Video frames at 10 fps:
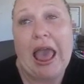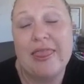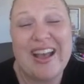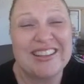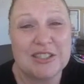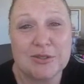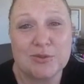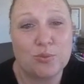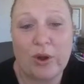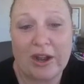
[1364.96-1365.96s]
And
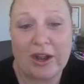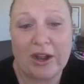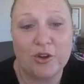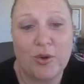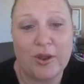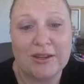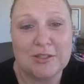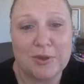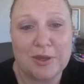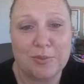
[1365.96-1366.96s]
that's where you're going
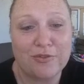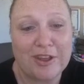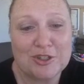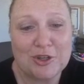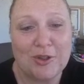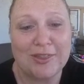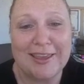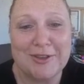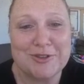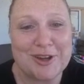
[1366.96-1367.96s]
to be professional.
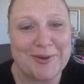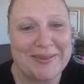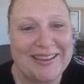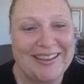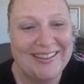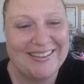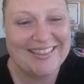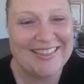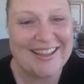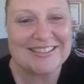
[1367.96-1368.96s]
Thank you, Jeremy.
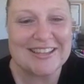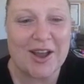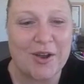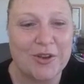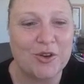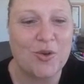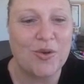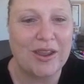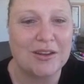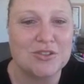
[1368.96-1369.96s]
That's how you're
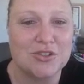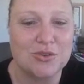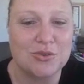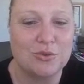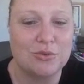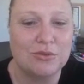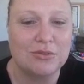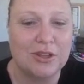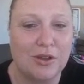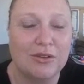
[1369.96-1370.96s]
going to,
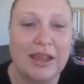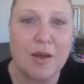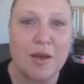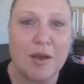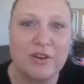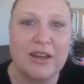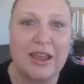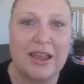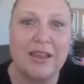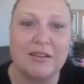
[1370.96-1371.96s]
get up every
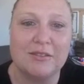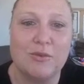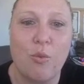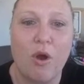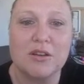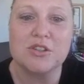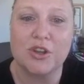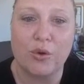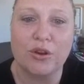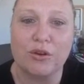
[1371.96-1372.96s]
day and want to
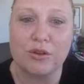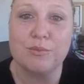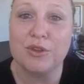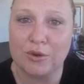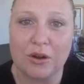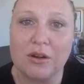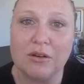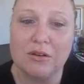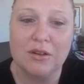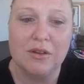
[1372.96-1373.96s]
go to your computer